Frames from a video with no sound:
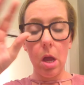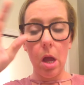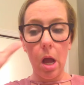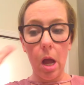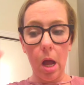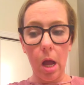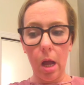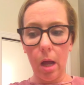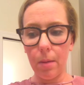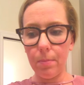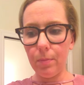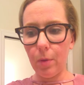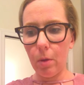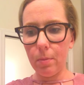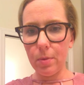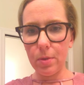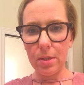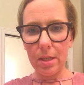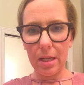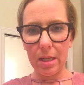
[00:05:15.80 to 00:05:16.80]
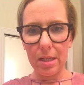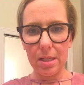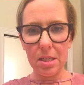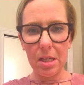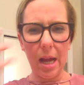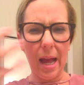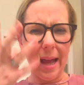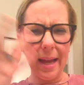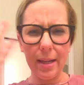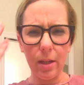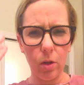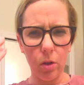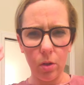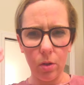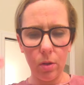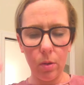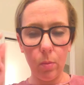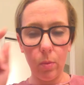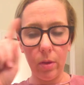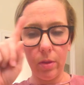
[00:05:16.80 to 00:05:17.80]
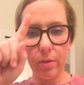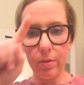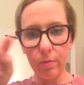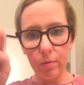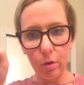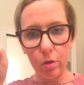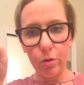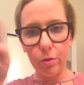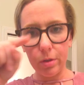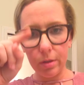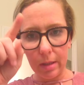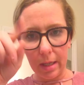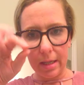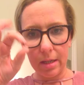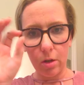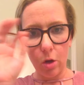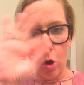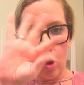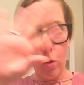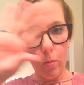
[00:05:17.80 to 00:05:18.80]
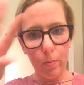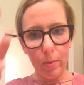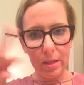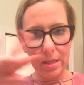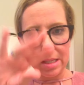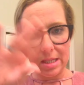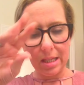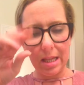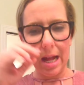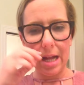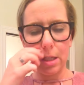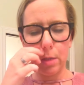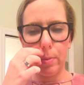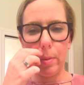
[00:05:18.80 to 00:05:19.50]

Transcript: almost like a tile with like open slats.